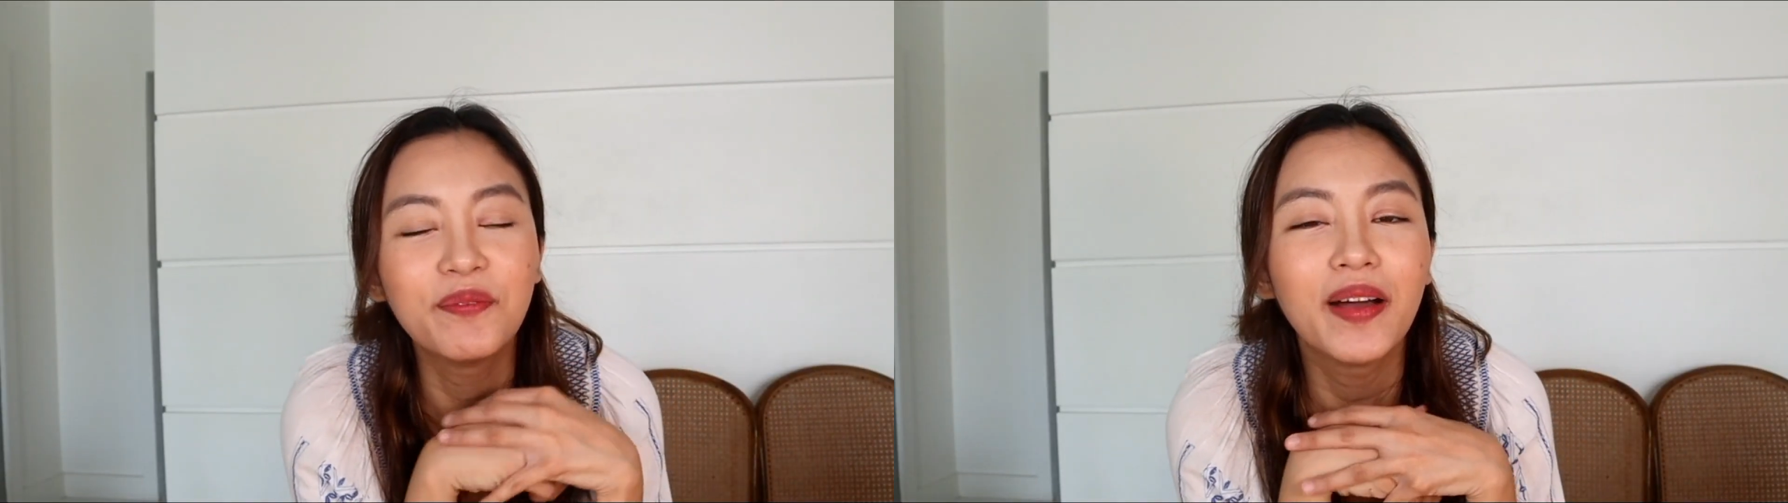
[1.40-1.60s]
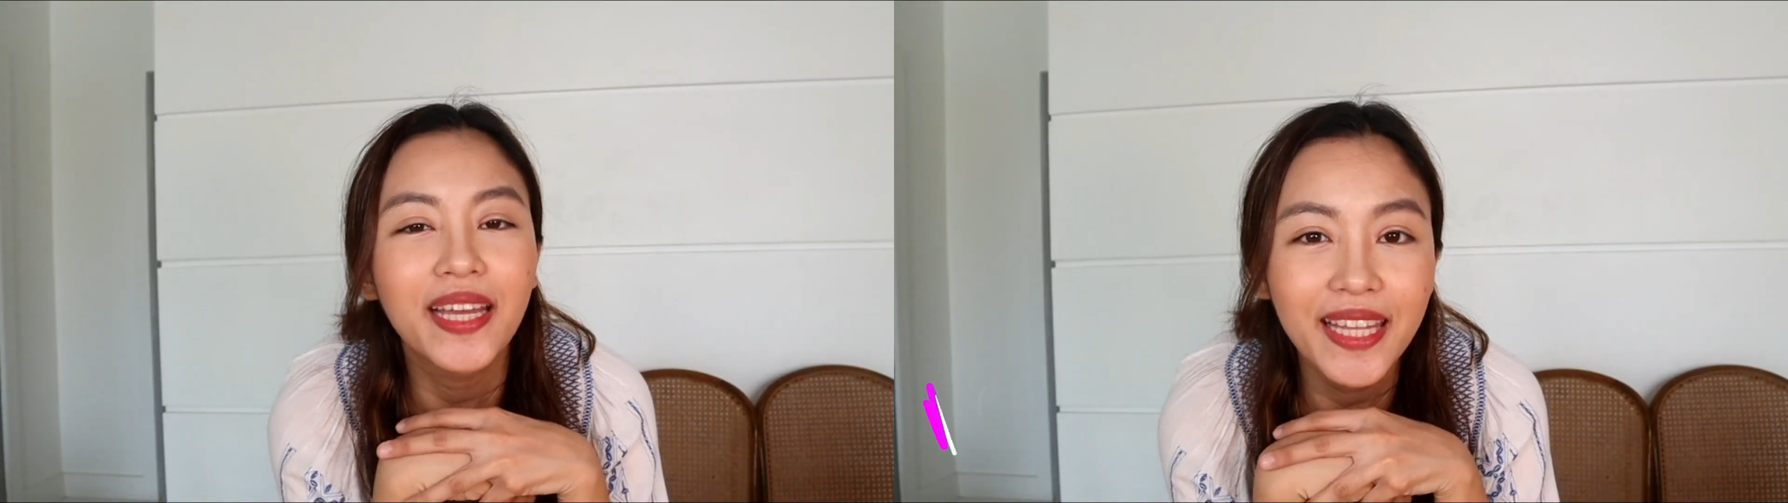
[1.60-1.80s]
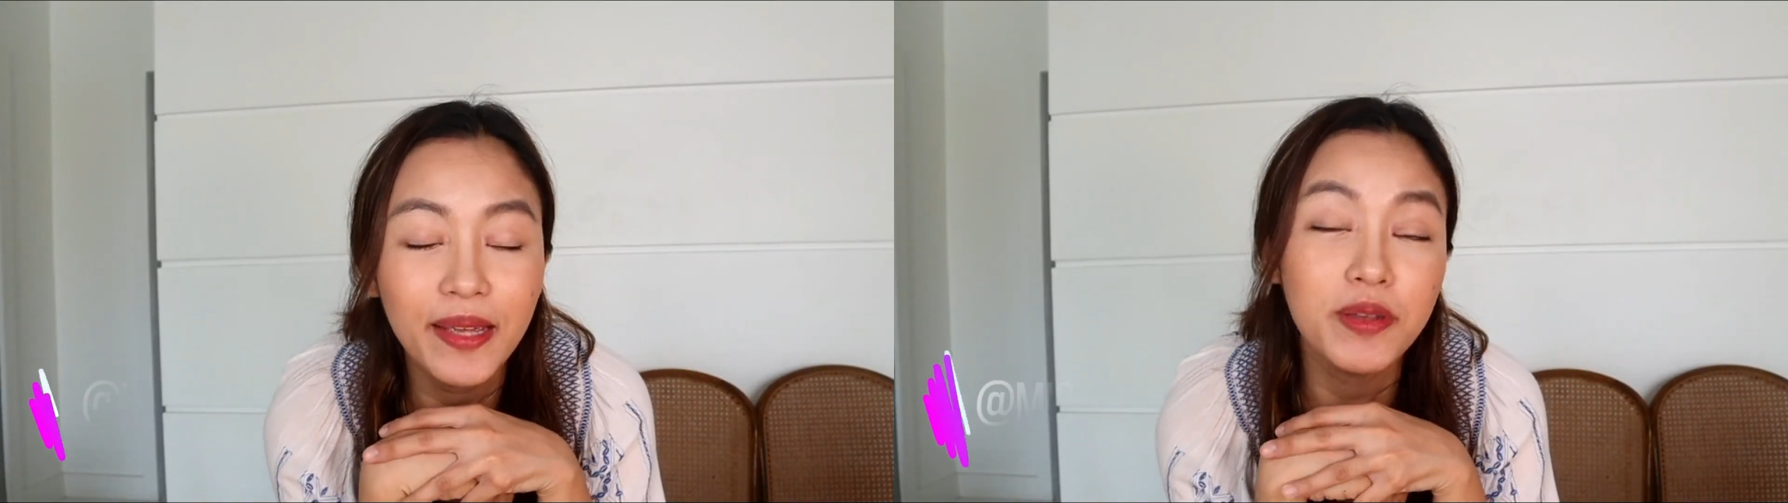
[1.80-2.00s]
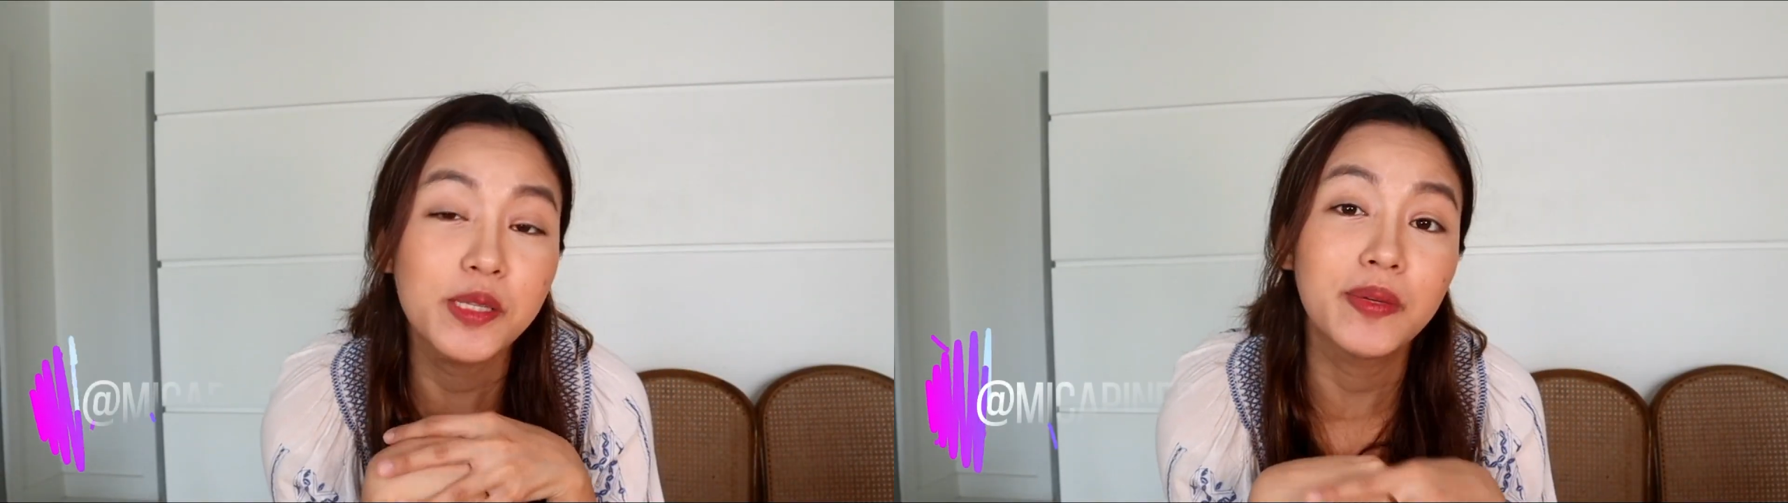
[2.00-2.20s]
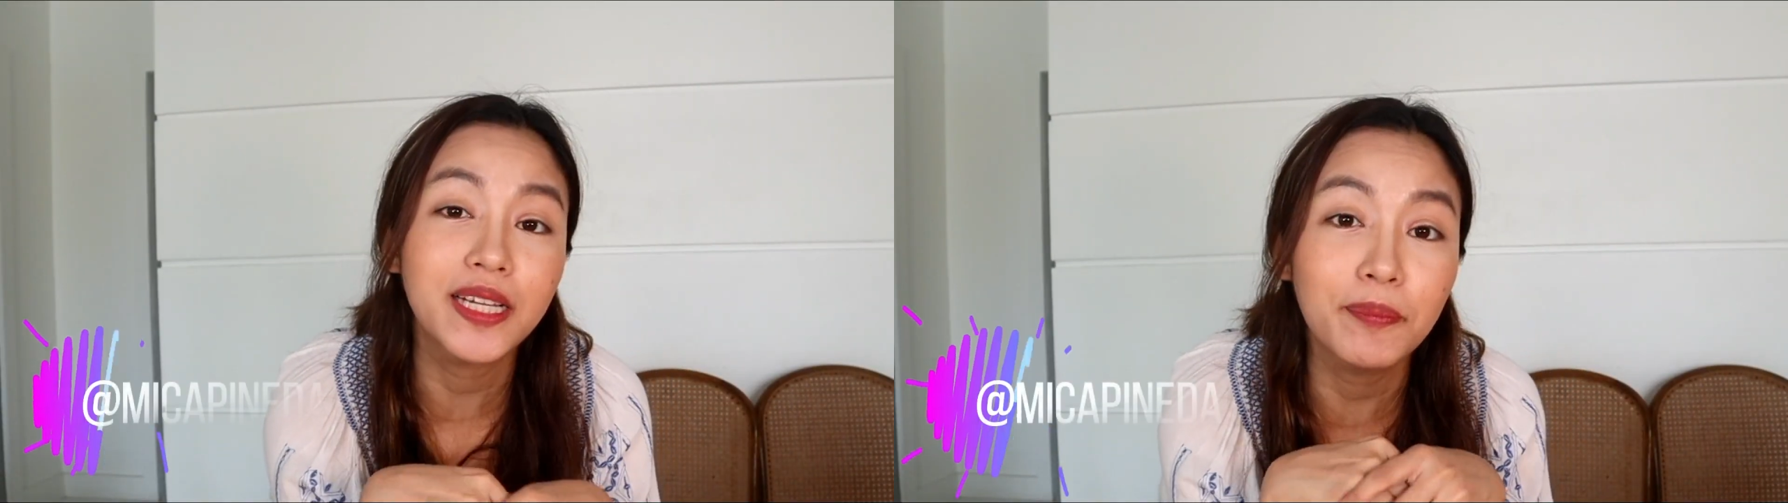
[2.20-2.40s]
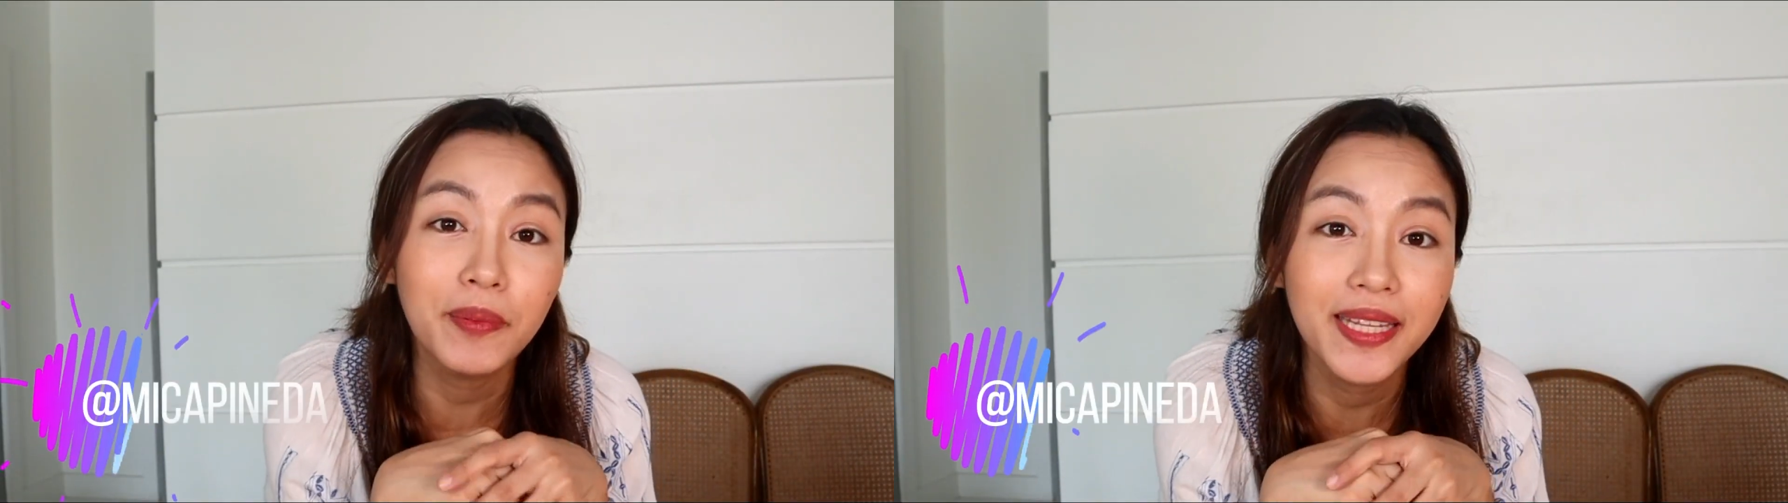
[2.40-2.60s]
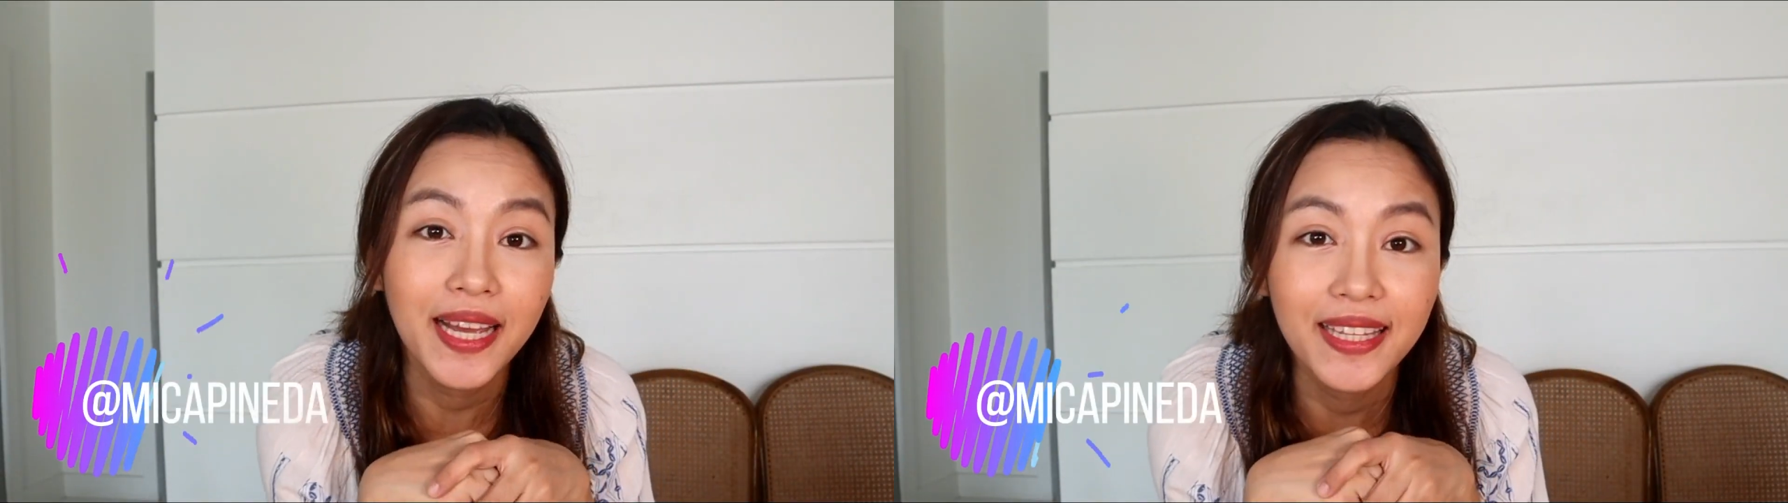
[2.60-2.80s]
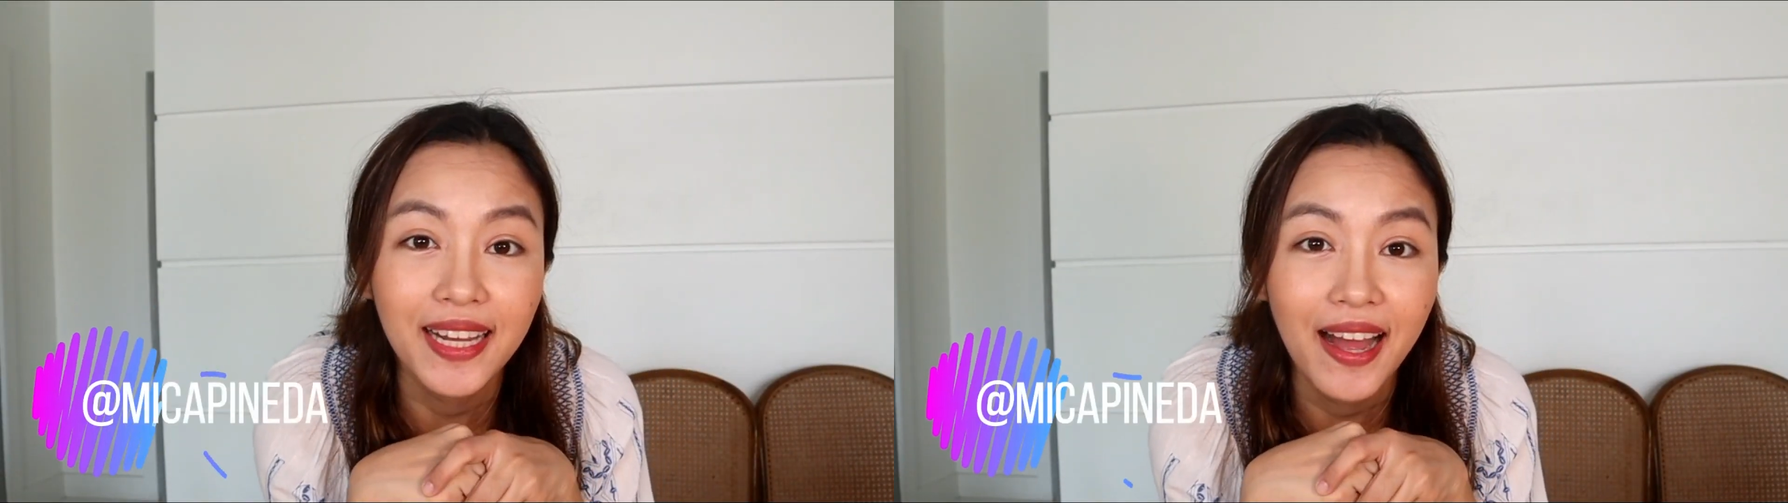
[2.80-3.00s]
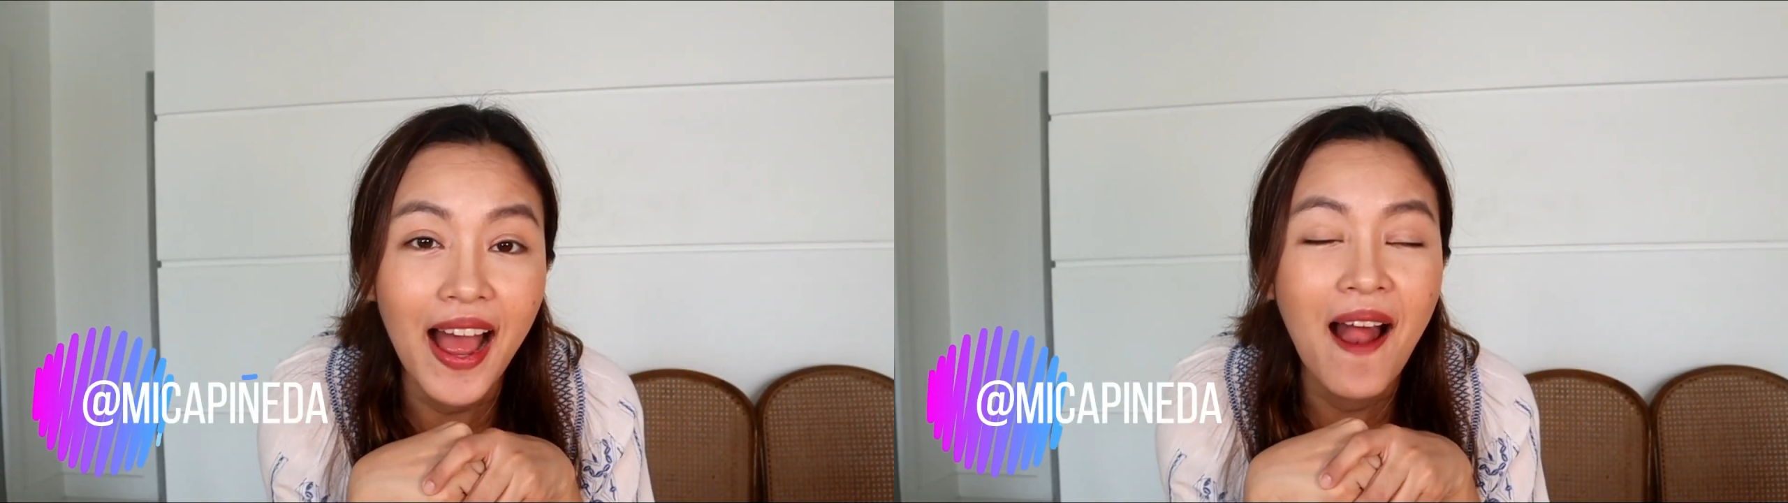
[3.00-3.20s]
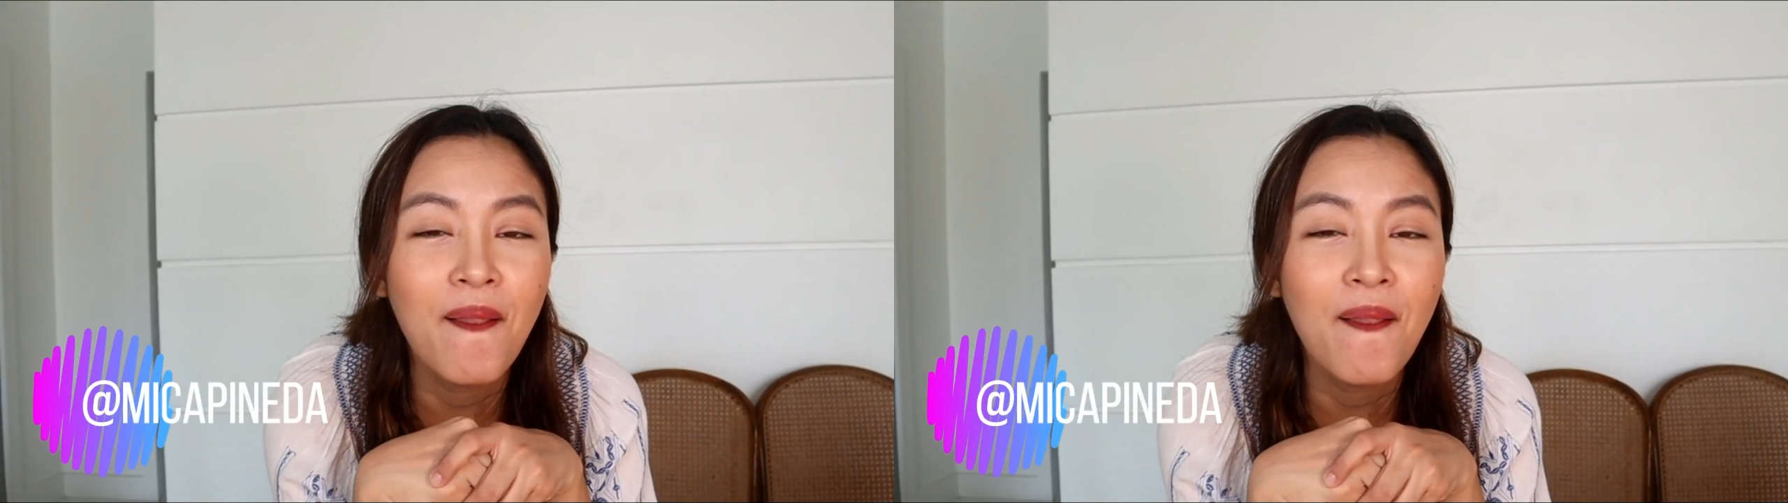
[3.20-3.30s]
my name is Mika Pineda,